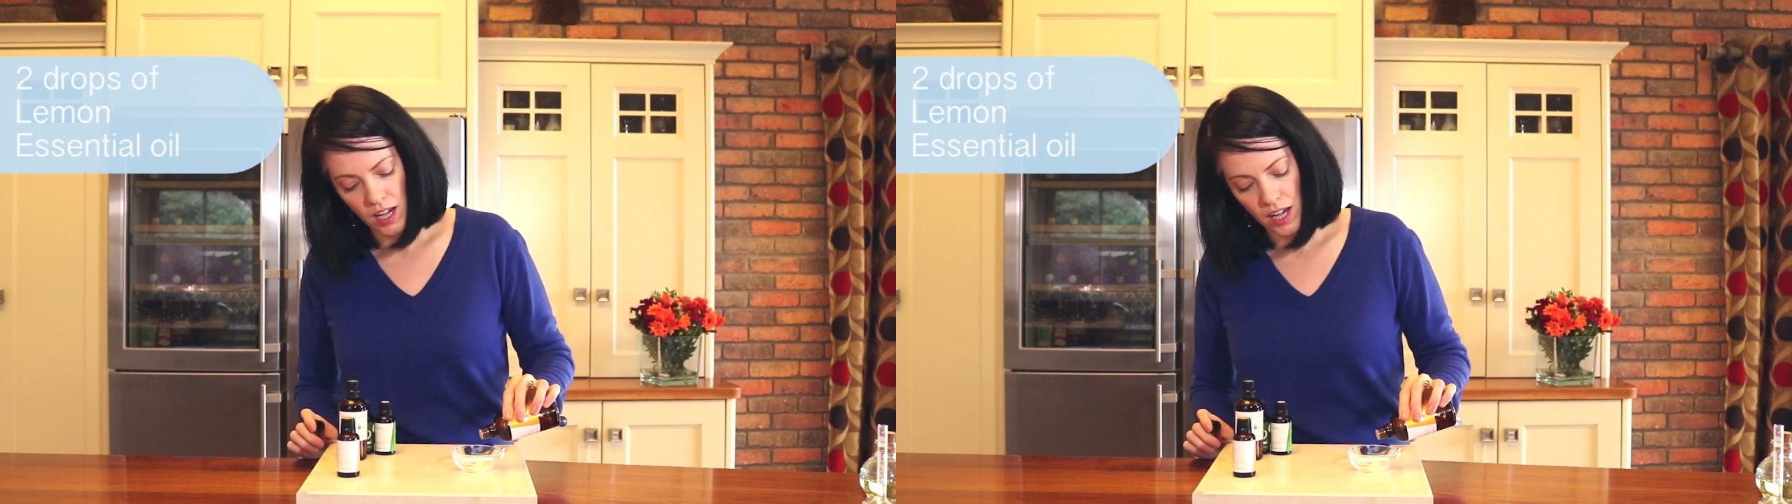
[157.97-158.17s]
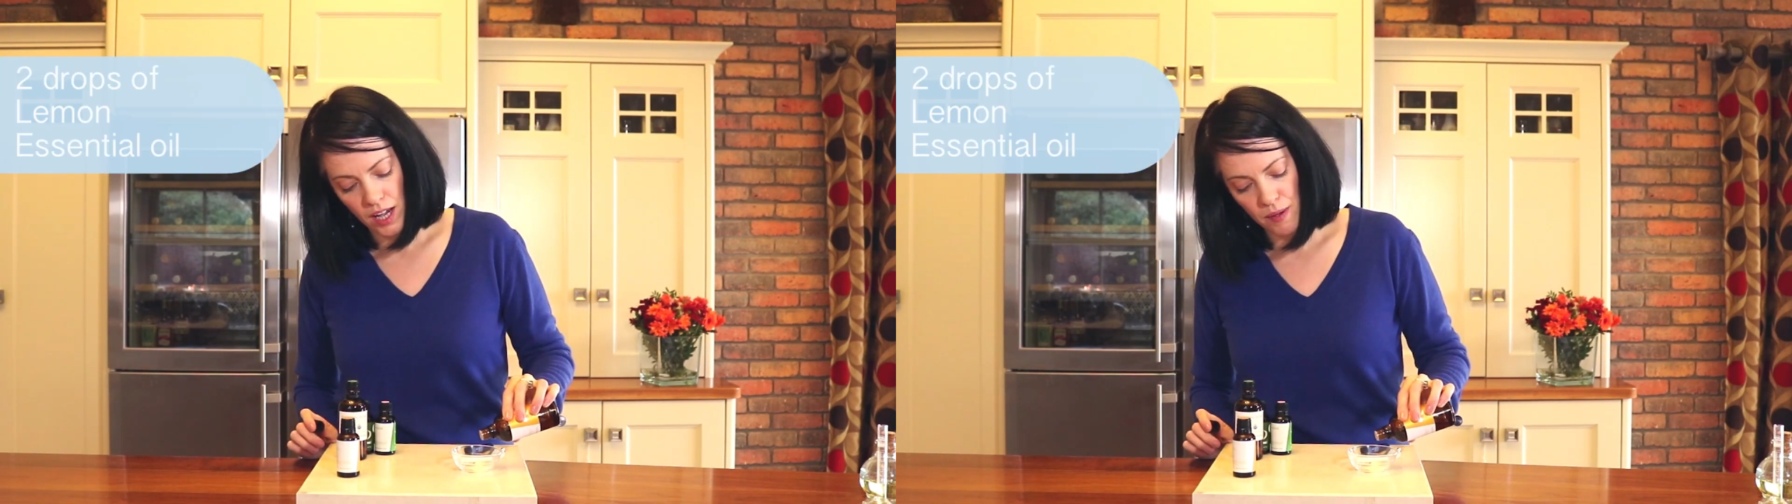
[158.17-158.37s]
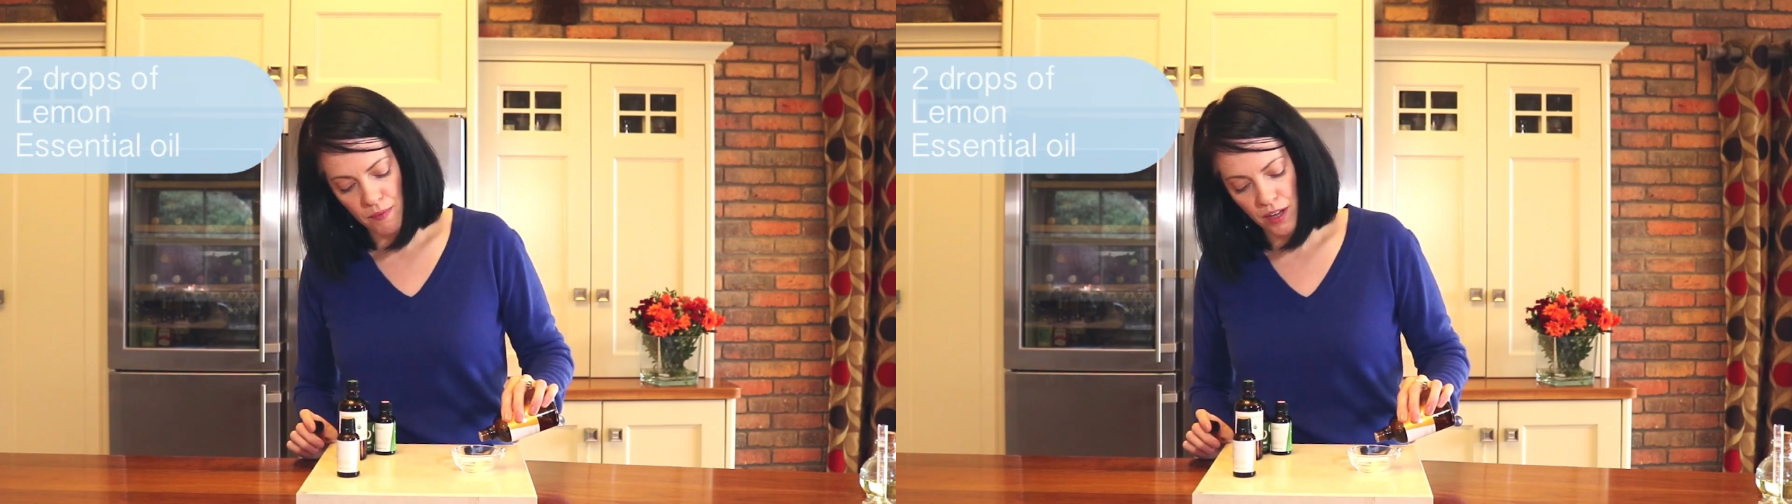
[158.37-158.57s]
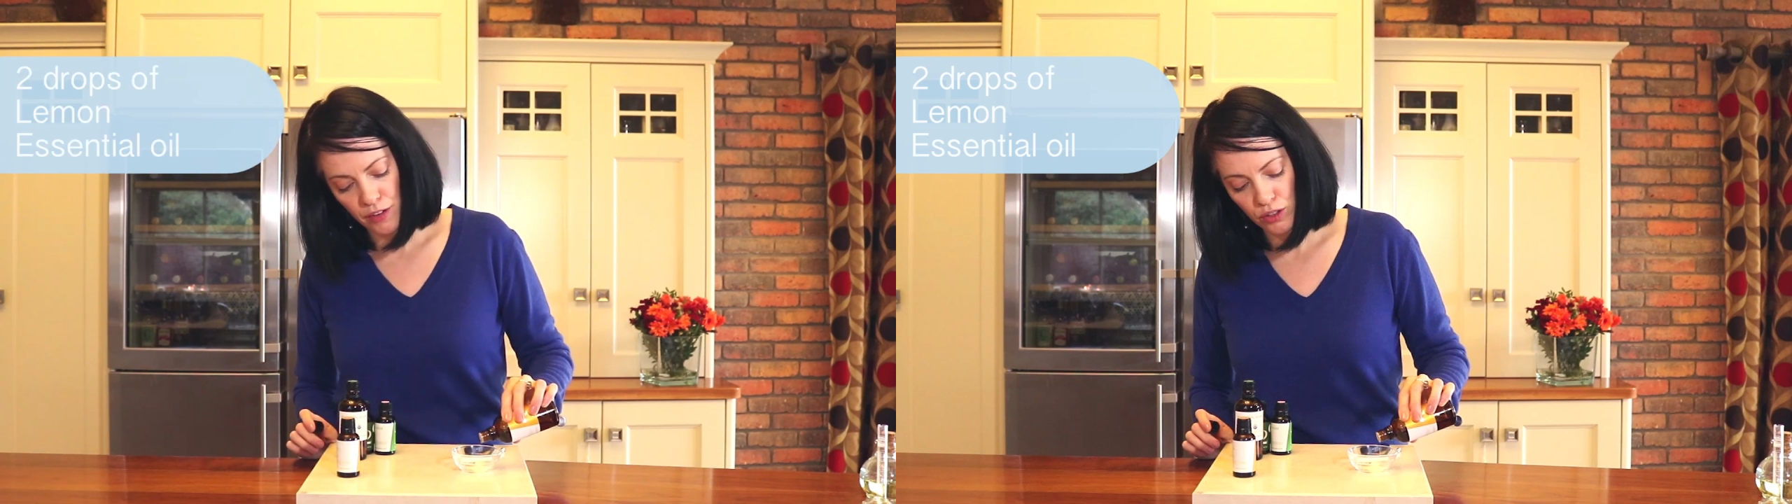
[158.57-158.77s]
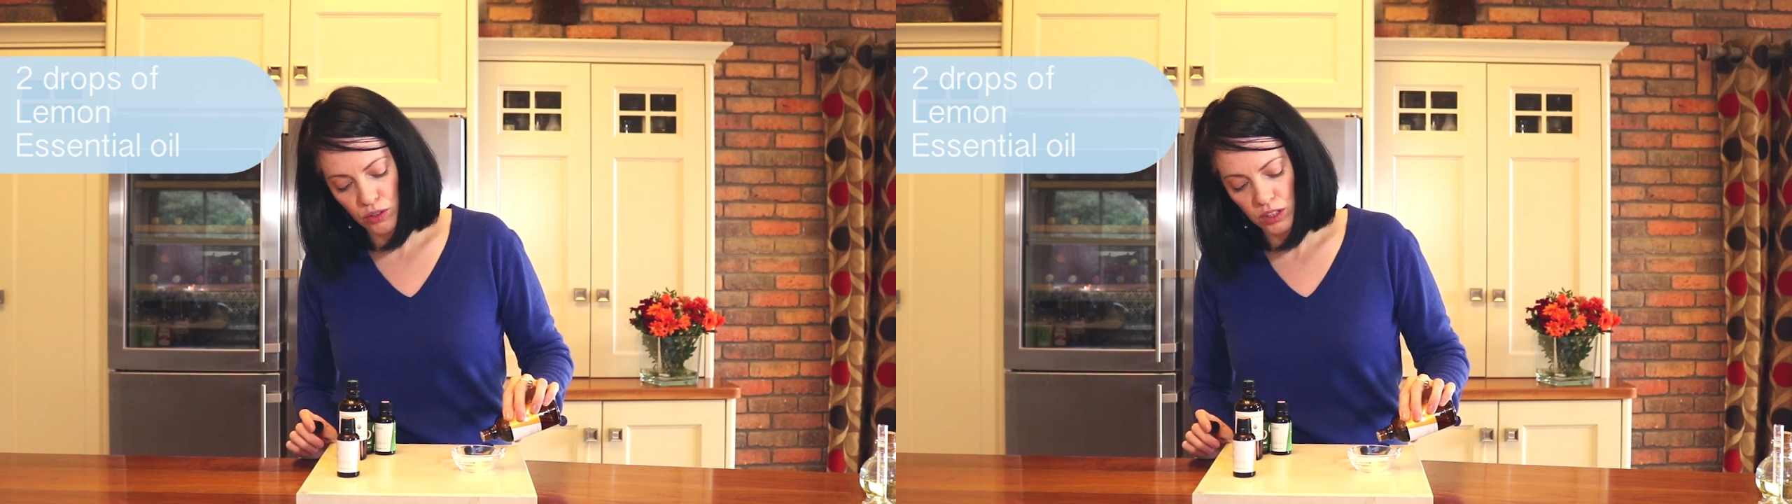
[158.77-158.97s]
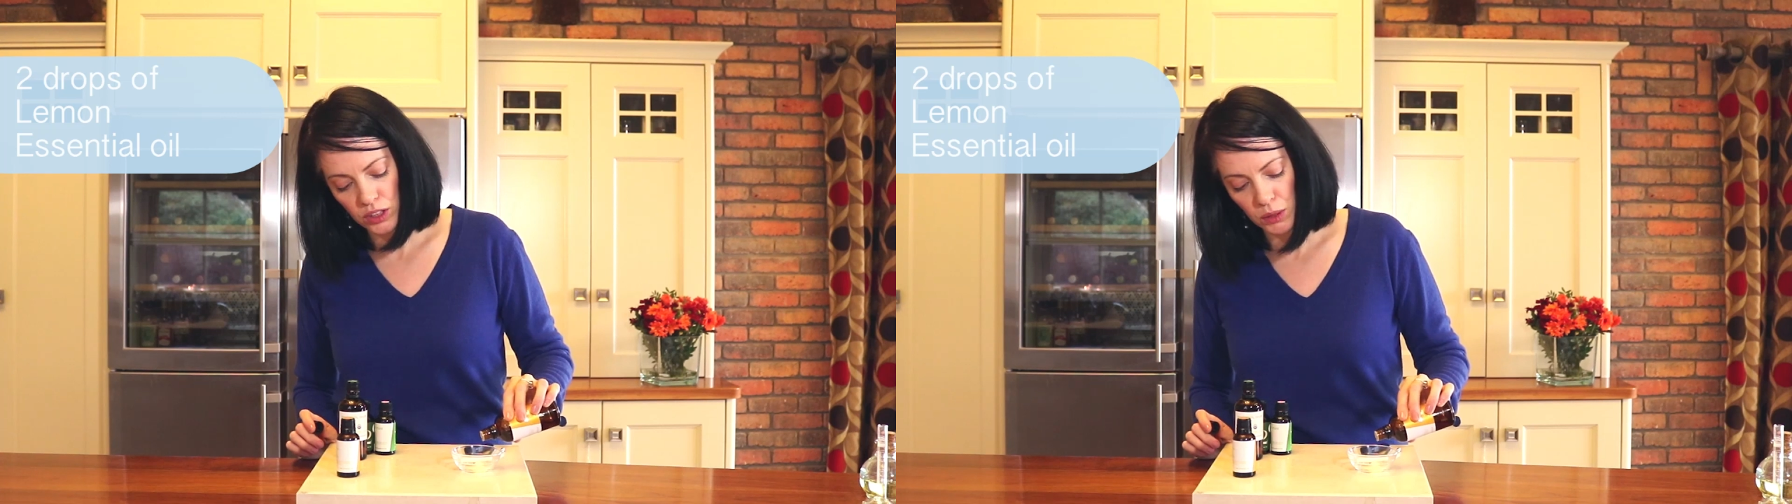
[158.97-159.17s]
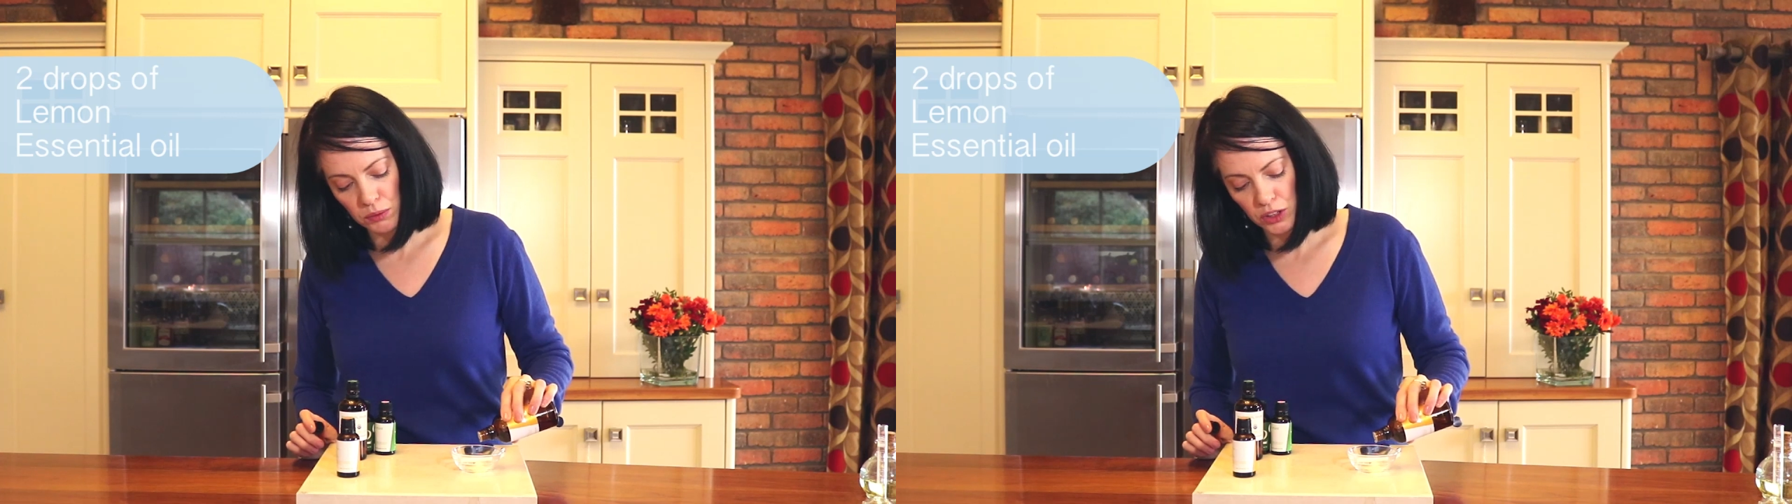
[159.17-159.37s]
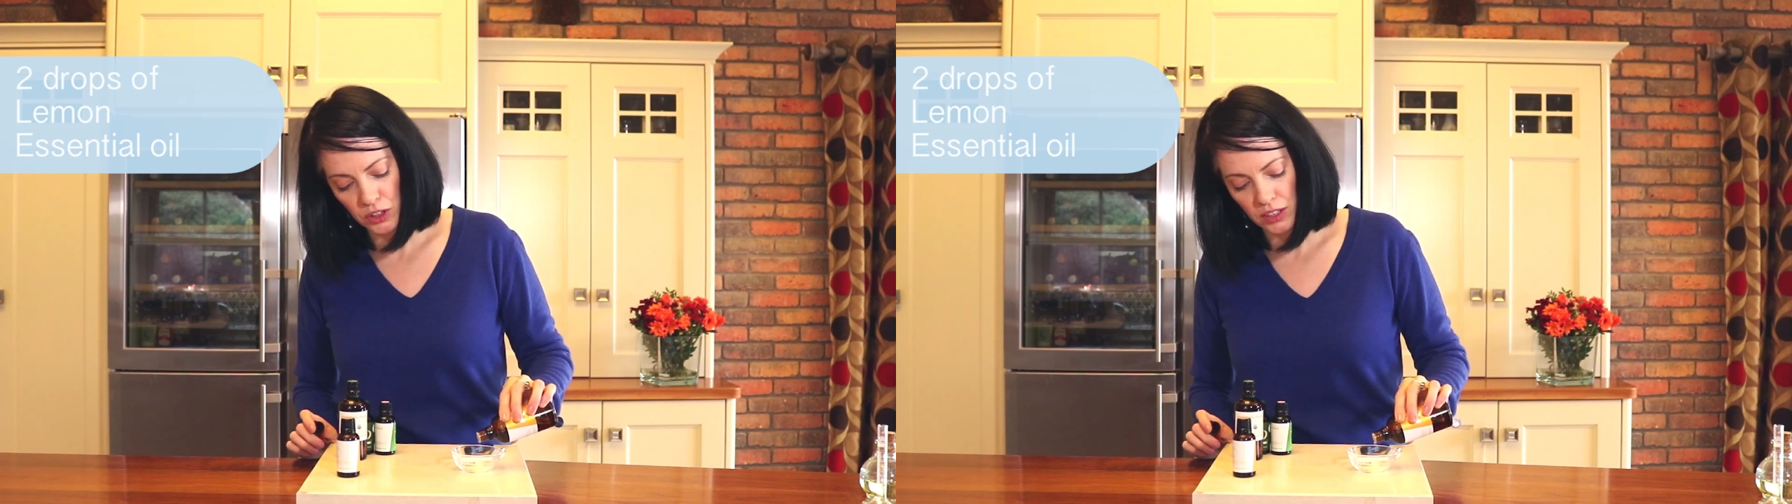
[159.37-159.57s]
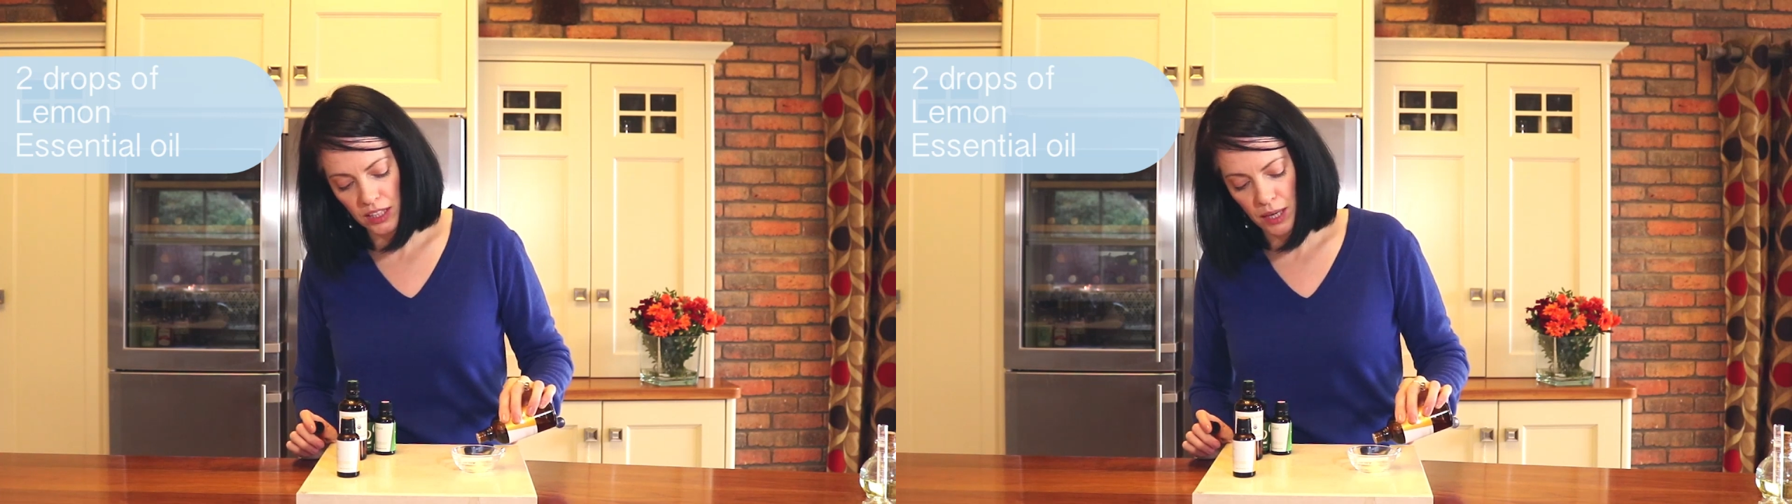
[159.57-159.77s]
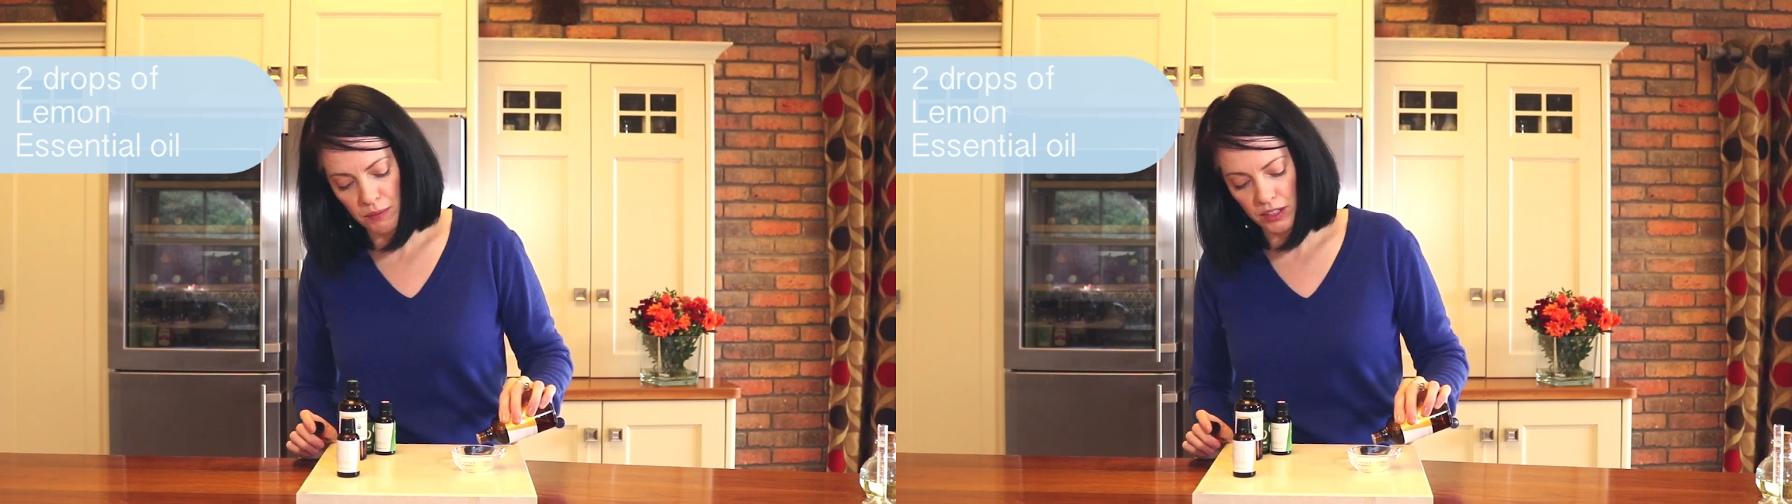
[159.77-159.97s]
If you're going to substitute the
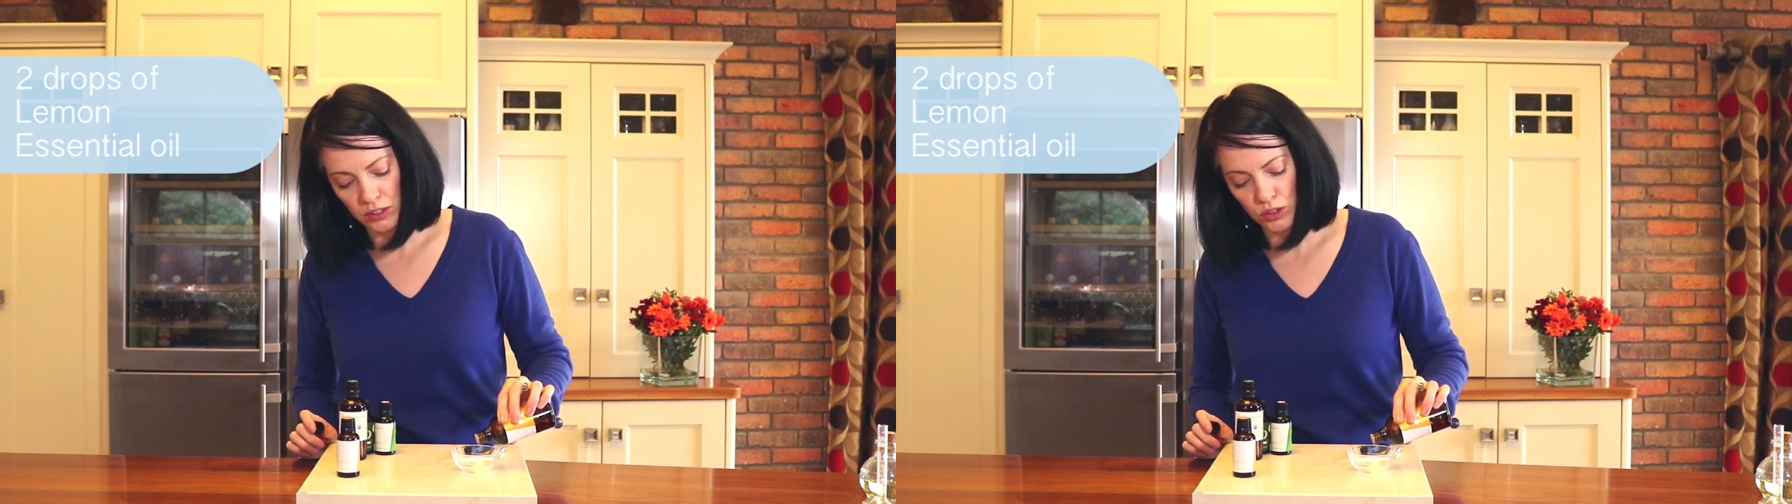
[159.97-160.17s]
lemon,